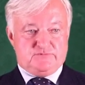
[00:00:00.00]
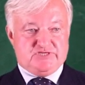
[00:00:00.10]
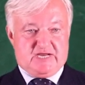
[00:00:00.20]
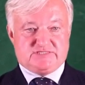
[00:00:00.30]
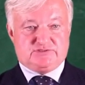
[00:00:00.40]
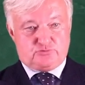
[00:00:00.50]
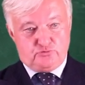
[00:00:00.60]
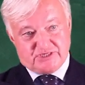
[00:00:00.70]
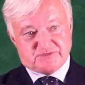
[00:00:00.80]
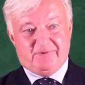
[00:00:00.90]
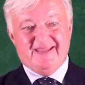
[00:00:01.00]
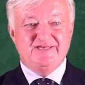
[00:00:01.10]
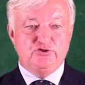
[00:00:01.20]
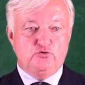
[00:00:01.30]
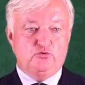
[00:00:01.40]
just to
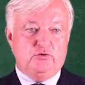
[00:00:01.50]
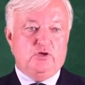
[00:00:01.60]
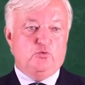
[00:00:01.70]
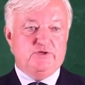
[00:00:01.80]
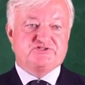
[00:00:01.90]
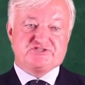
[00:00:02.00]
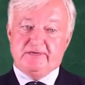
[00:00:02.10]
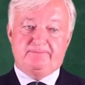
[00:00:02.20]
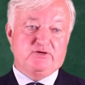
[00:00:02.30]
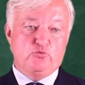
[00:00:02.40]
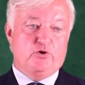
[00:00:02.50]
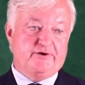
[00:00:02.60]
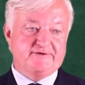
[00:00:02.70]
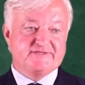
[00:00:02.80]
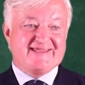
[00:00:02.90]
explain you with simple
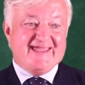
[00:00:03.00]
words,